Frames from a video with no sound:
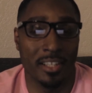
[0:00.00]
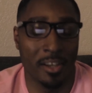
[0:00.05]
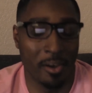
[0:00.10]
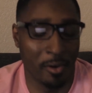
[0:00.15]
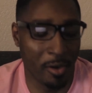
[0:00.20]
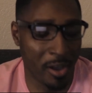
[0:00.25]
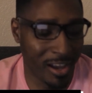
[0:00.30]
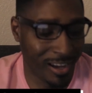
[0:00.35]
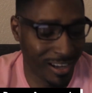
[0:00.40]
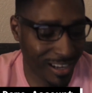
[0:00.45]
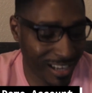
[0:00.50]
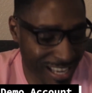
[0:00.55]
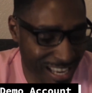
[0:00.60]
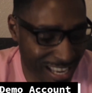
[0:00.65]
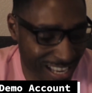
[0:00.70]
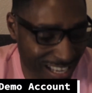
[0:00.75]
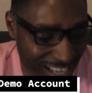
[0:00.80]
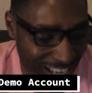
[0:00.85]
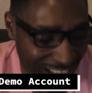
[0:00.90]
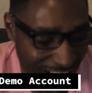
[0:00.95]
So,
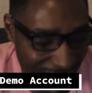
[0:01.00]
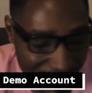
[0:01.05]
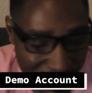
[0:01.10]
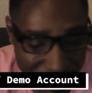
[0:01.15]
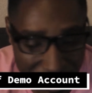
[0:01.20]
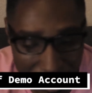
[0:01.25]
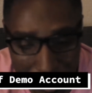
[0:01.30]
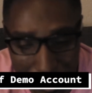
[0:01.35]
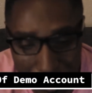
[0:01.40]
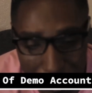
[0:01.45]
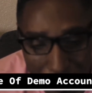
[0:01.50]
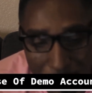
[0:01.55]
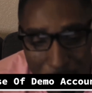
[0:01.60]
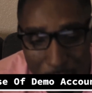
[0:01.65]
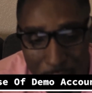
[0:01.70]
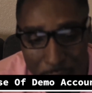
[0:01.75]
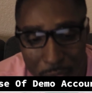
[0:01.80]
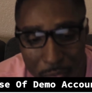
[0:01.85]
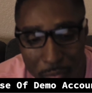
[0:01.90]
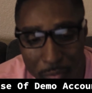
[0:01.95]
so
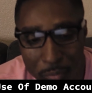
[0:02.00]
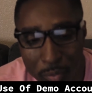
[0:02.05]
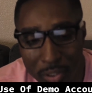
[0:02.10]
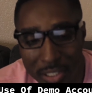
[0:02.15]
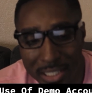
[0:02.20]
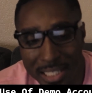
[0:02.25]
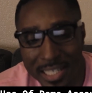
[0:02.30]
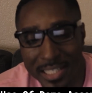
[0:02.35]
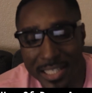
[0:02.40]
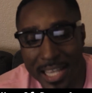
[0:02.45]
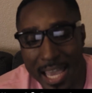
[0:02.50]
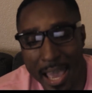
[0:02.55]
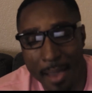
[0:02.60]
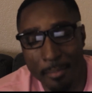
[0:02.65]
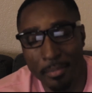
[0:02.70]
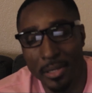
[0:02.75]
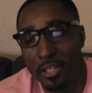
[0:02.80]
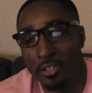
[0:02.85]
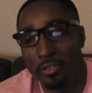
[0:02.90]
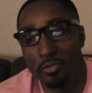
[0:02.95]
what tends to
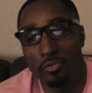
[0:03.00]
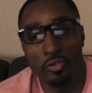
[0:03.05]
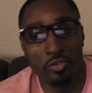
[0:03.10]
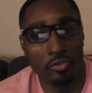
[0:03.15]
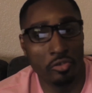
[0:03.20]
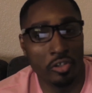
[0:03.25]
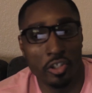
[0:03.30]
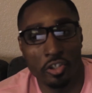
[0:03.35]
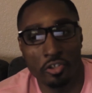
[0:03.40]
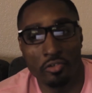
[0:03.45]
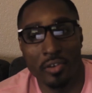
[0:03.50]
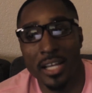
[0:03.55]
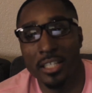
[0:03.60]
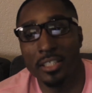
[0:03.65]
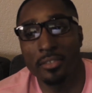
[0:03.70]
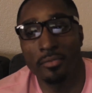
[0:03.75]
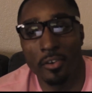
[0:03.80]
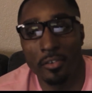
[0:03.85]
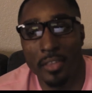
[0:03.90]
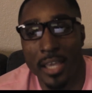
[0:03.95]
happen is you just
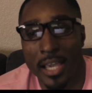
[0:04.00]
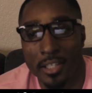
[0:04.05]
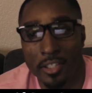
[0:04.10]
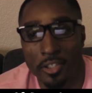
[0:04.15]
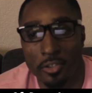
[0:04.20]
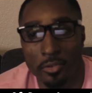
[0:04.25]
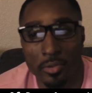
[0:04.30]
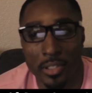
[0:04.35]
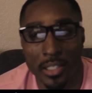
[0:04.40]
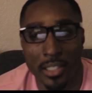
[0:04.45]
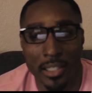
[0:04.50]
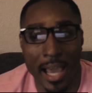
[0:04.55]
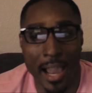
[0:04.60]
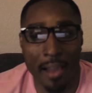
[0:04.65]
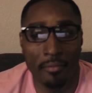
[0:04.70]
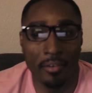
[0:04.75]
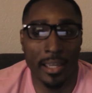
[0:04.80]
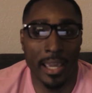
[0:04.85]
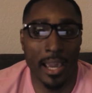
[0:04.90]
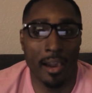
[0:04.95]
transfer that to the
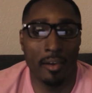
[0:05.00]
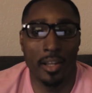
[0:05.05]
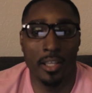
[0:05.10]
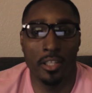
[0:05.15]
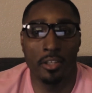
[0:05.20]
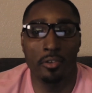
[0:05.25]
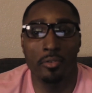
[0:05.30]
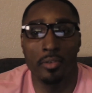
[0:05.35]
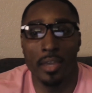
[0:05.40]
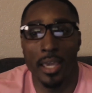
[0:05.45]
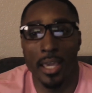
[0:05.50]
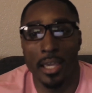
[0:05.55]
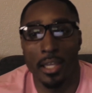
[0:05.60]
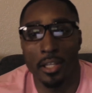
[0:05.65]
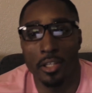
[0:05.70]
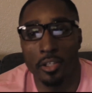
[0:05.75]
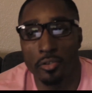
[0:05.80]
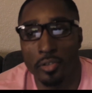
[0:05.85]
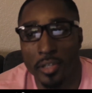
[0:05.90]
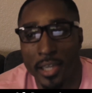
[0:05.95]
live account,
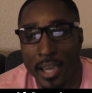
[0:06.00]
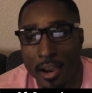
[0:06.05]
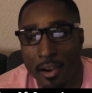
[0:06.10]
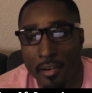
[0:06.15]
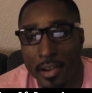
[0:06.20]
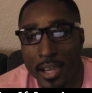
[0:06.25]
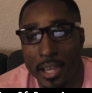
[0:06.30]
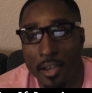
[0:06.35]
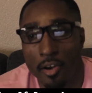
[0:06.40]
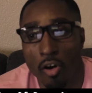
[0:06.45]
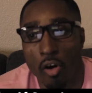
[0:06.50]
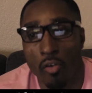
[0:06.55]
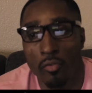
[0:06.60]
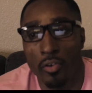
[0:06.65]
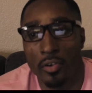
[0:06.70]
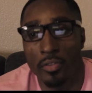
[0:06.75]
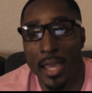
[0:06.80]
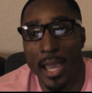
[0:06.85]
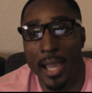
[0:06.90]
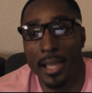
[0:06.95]
and you're carrying
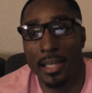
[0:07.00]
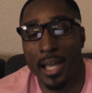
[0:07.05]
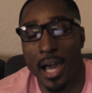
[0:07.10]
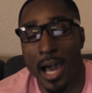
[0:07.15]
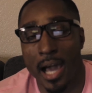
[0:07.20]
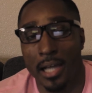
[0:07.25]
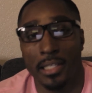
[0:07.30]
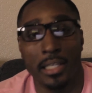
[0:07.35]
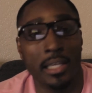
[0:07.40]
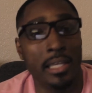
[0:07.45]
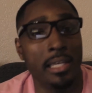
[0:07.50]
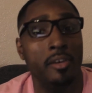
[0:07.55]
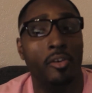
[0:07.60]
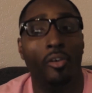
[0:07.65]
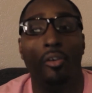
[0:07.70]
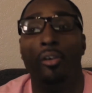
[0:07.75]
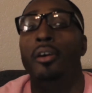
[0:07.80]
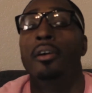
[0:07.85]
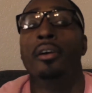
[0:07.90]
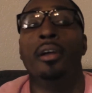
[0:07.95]
over that cocky
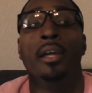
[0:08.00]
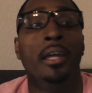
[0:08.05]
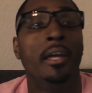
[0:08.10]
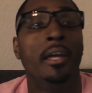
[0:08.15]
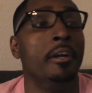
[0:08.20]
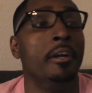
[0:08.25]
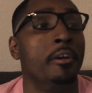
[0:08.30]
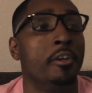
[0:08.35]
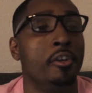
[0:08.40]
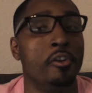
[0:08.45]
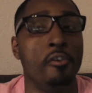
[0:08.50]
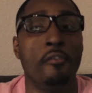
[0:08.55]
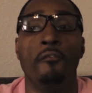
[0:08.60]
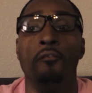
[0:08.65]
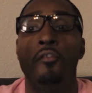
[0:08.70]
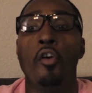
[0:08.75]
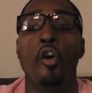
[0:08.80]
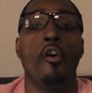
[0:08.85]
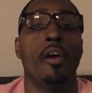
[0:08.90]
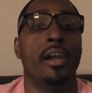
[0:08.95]
or
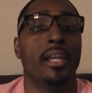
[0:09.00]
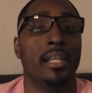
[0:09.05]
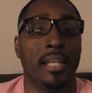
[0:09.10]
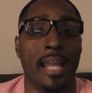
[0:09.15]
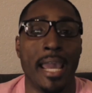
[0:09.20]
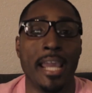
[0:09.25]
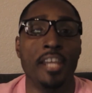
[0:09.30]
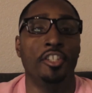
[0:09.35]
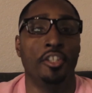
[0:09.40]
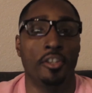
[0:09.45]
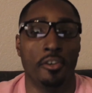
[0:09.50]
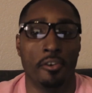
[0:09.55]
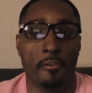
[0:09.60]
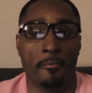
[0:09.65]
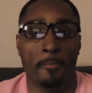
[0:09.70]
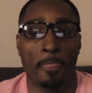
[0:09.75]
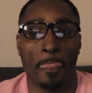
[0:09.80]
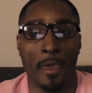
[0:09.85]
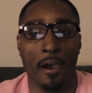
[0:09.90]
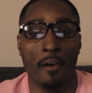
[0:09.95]
euphoric nature
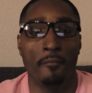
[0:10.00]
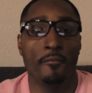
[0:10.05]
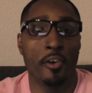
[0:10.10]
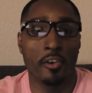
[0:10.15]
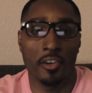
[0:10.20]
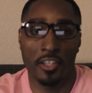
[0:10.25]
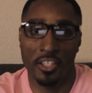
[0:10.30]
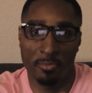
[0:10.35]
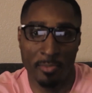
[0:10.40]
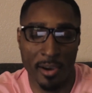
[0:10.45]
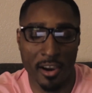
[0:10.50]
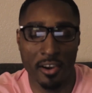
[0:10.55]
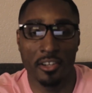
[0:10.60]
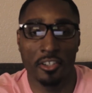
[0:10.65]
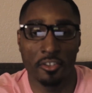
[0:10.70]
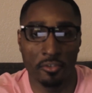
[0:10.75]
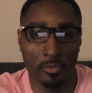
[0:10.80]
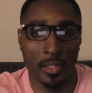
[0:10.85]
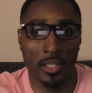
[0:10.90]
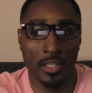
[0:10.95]
of your
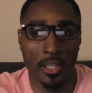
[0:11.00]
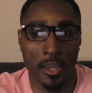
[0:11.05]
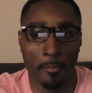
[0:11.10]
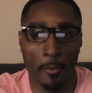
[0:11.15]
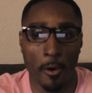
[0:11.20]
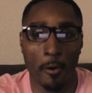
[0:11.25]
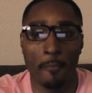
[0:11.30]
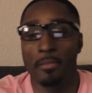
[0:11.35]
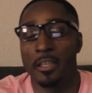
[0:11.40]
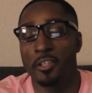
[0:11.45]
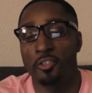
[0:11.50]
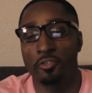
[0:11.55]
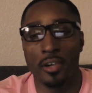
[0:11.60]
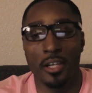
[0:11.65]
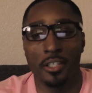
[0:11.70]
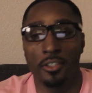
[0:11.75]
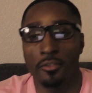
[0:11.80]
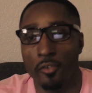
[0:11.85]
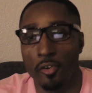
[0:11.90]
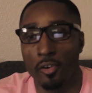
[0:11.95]
experience from the demo and
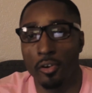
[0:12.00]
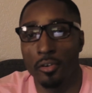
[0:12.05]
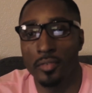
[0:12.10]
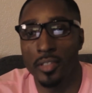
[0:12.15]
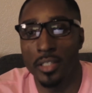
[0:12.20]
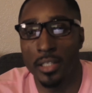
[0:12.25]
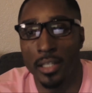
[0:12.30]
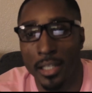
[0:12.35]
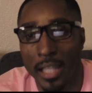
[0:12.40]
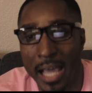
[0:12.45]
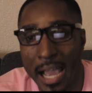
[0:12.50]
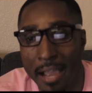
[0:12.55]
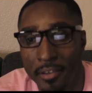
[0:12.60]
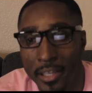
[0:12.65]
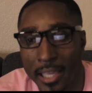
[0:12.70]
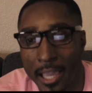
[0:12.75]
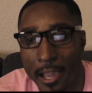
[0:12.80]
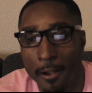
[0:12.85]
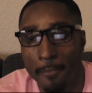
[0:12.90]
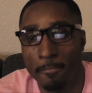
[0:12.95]
transfer it over to the live
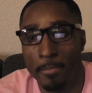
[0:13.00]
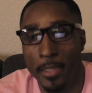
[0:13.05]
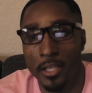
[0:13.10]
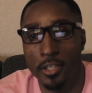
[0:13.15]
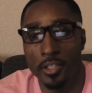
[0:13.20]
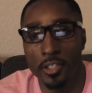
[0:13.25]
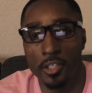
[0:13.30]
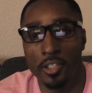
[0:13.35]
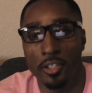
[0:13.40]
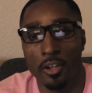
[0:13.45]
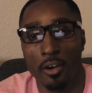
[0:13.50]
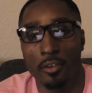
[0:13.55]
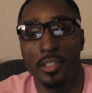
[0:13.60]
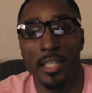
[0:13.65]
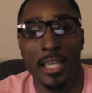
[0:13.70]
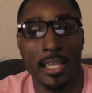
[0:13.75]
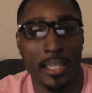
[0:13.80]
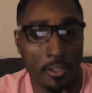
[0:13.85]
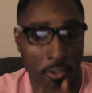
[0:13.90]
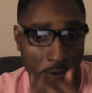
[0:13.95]
account, and you just start
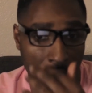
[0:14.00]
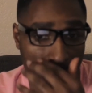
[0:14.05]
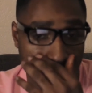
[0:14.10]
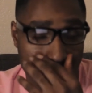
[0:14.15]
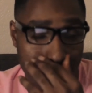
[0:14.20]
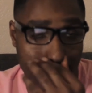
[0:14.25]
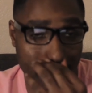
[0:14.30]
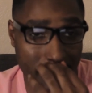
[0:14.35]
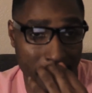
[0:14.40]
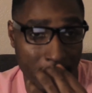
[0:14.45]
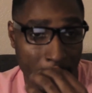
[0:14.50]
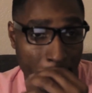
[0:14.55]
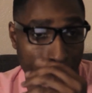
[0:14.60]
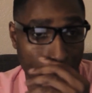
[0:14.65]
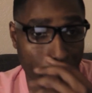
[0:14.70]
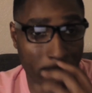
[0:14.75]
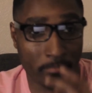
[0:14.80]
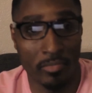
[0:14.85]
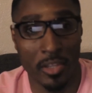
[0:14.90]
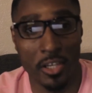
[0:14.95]
taking trades,
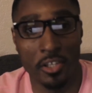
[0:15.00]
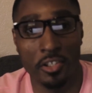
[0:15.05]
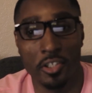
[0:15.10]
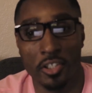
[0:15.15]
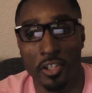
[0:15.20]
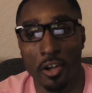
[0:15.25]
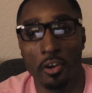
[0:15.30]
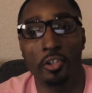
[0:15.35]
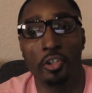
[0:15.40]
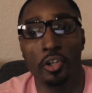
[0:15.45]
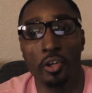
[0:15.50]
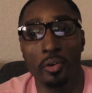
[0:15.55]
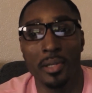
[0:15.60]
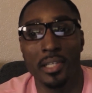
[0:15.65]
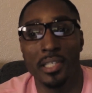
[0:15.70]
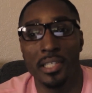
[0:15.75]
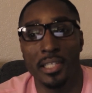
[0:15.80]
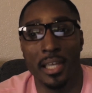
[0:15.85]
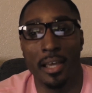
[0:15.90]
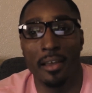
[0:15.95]
and you just start
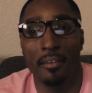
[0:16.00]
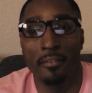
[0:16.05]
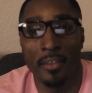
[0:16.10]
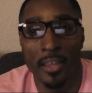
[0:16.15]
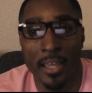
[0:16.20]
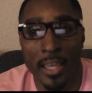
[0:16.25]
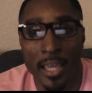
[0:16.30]
doing stuff.